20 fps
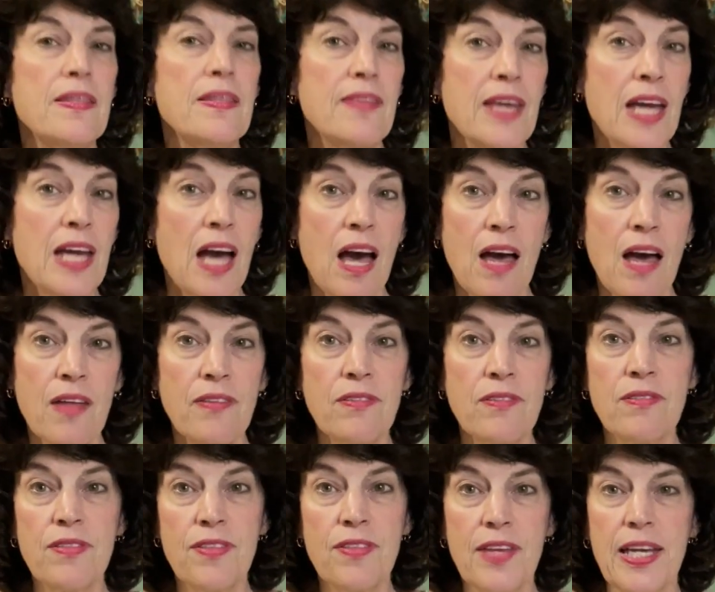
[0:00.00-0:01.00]
The
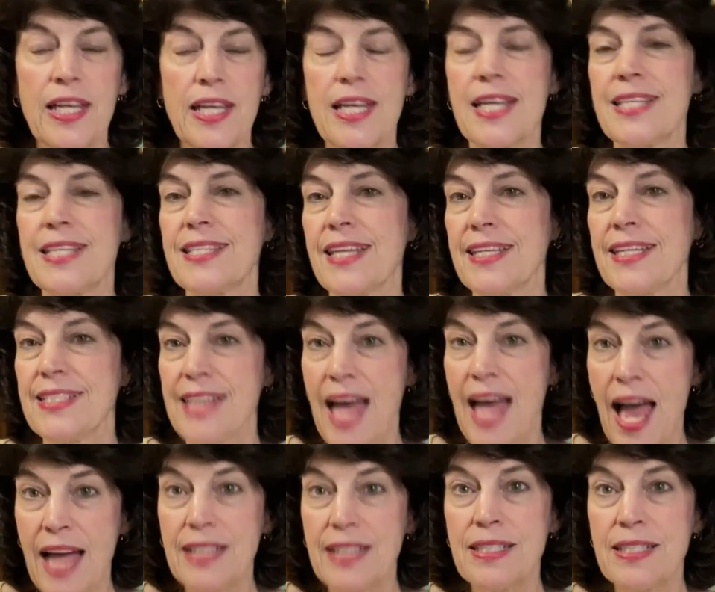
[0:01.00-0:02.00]
other thing is I
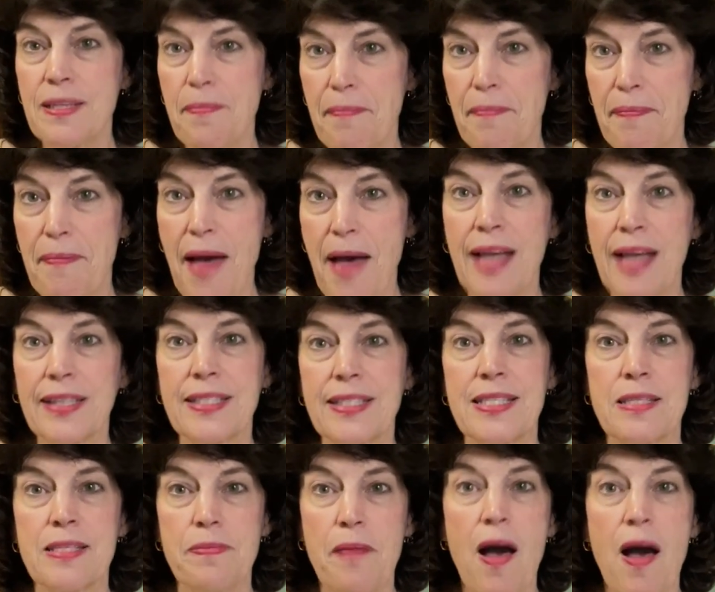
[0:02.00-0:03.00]
tend to
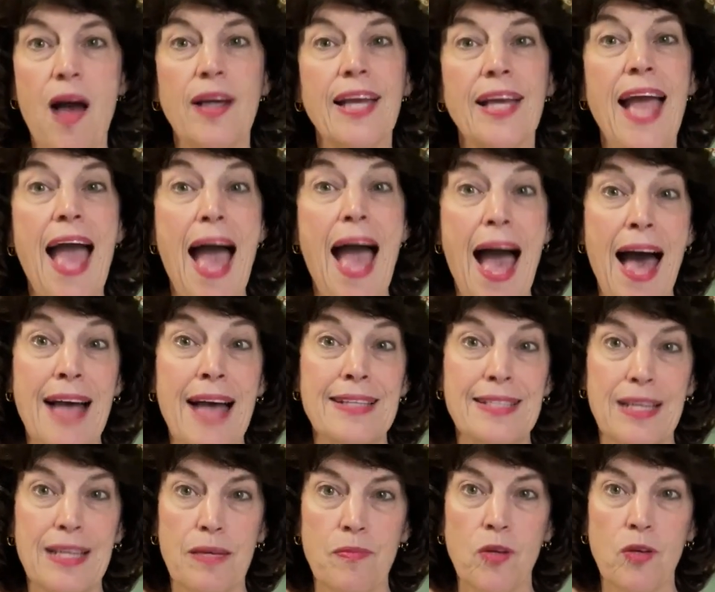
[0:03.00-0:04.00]
backsmock
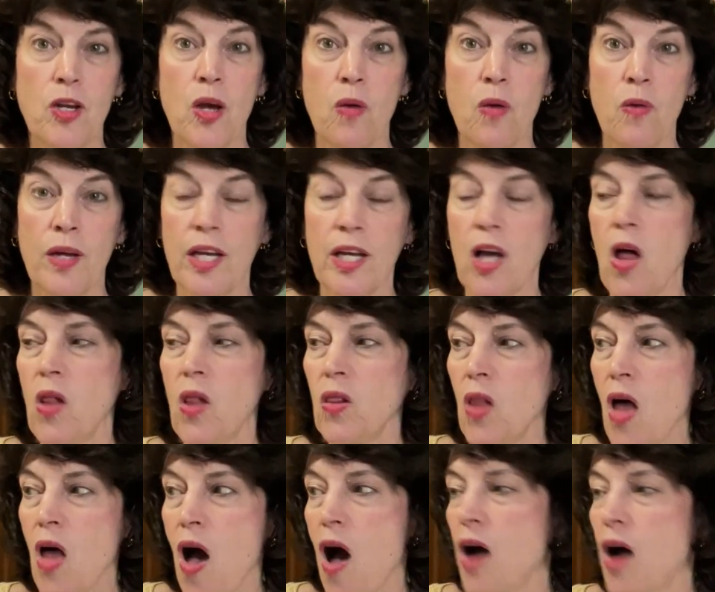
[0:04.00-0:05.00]
as I'm going
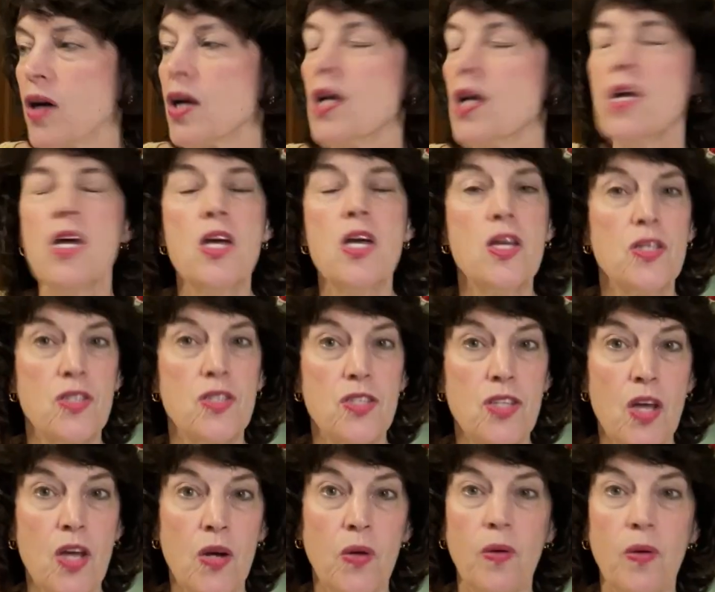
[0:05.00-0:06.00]
along.
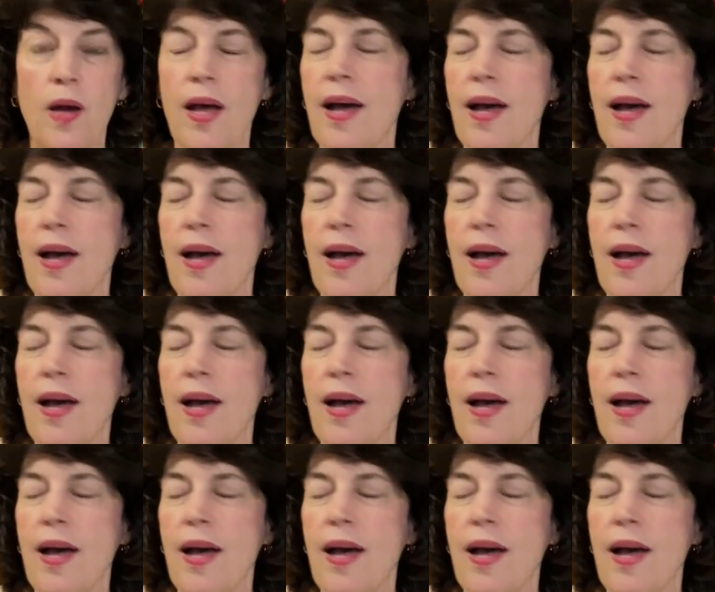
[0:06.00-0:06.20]
So